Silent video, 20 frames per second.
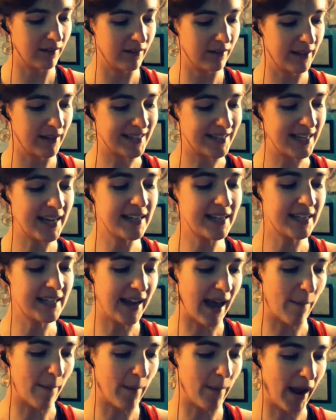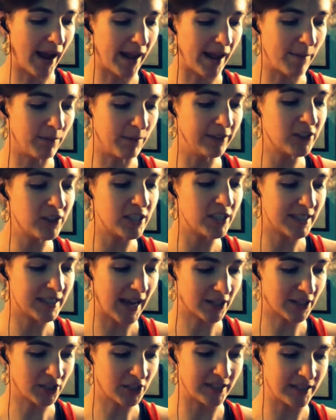it's hinted at, but I believe she's
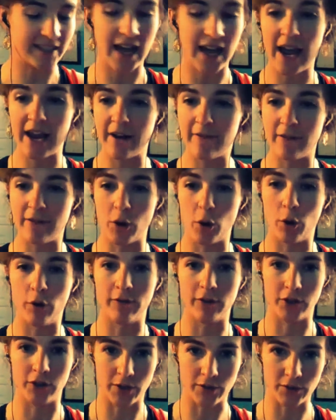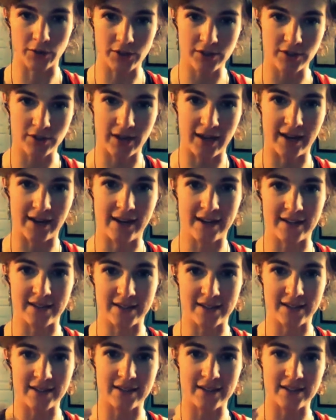actually died of an overdose, and
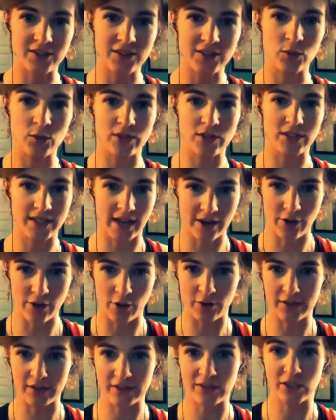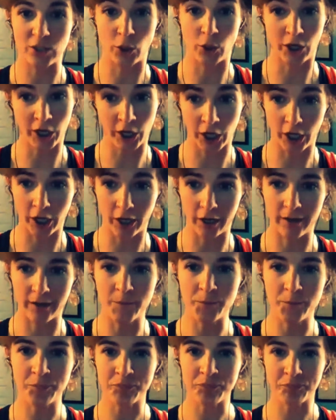the suicide notice to her.
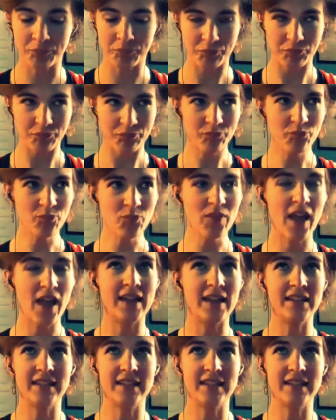And